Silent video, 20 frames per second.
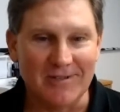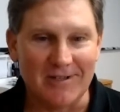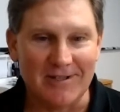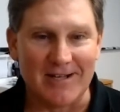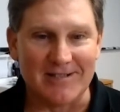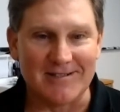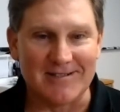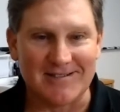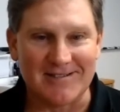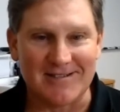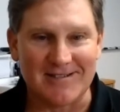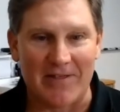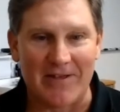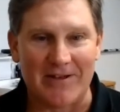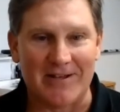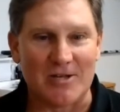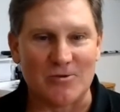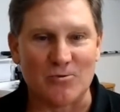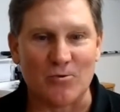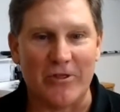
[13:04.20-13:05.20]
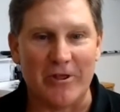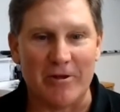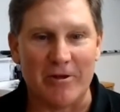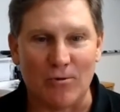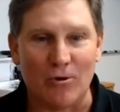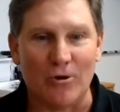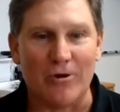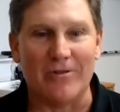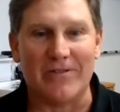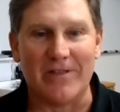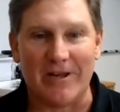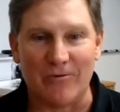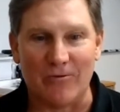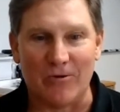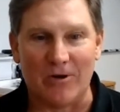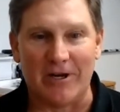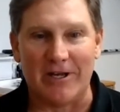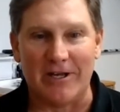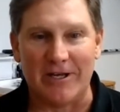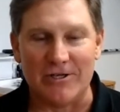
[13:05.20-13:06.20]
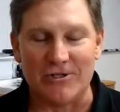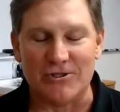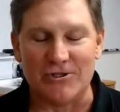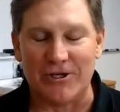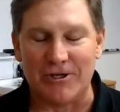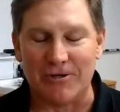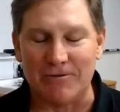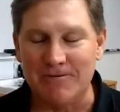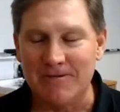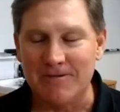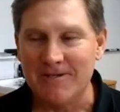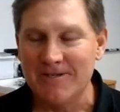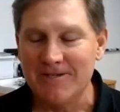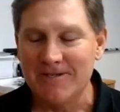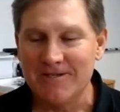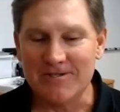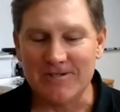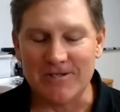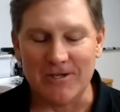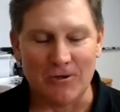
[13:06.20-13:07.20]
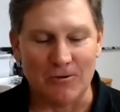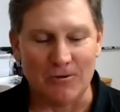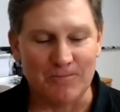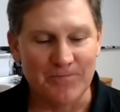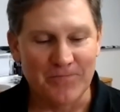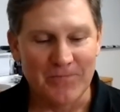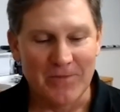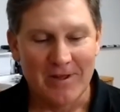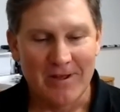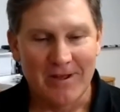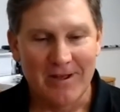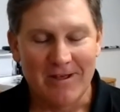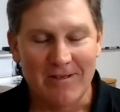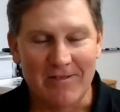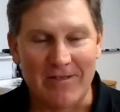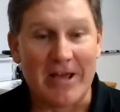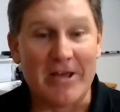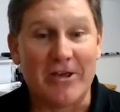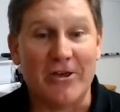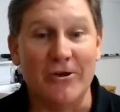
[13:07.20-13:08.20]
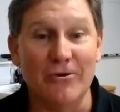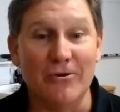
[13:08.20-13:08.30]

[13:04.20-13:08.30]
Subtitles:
And I think that's where the important thing really is, So thank you.